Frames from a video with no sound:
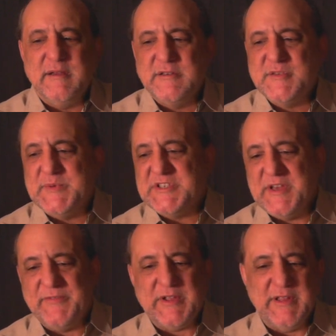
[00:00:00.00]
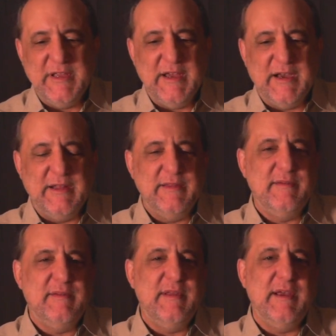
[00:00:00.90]
specifically
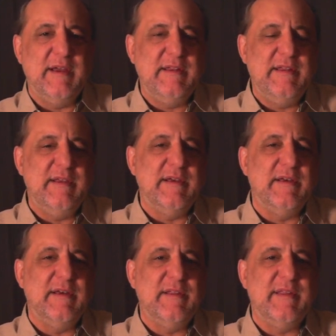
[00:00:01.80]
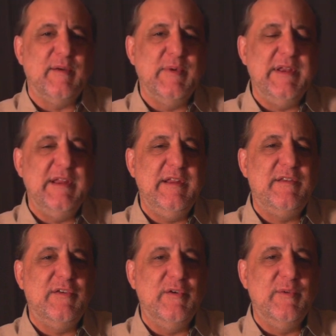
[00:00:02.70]
on the idea that we
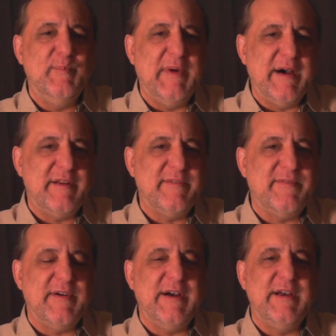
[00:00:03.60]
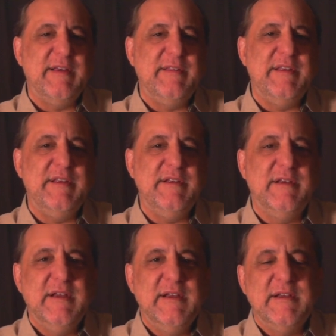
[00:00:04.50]
need to modify the
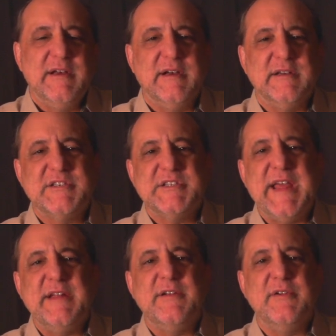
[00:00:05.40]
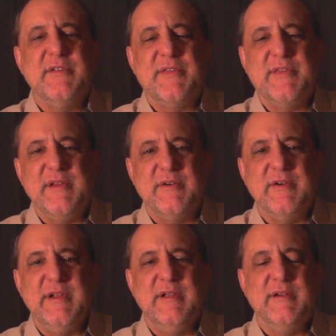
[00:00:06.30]
standard
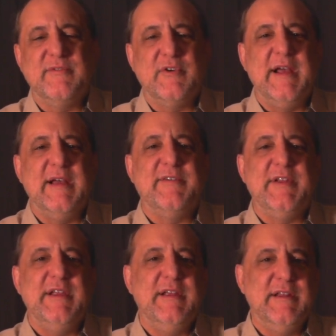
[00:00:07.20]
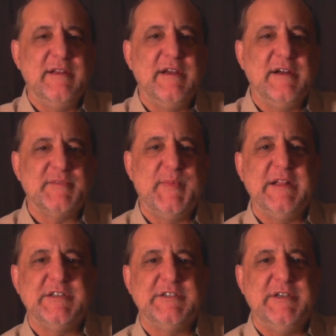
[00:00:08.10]
theory of gravity in
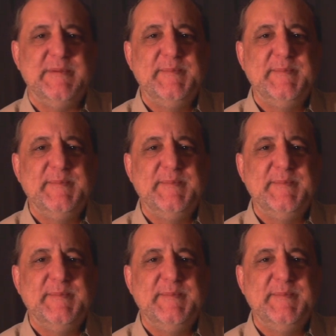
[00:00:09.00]
cosmology.